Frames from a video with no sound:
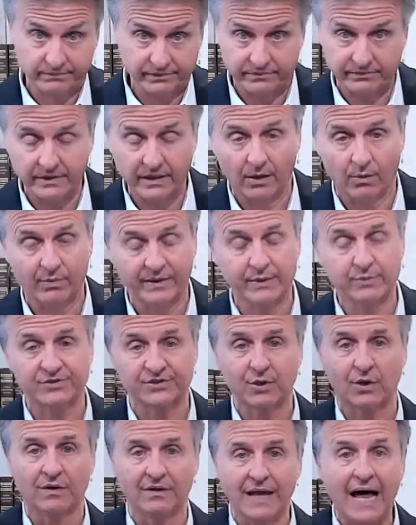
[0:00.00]
you know, when he was
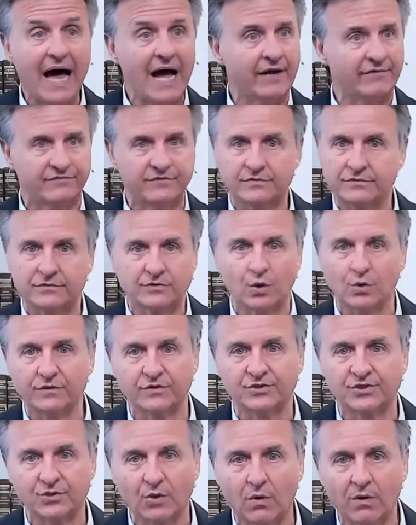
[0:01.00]
still alive, told the
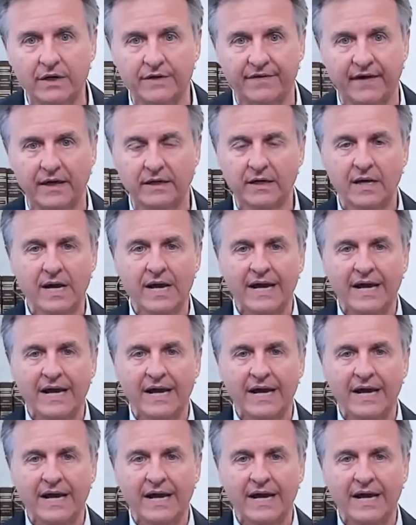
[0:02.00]
story that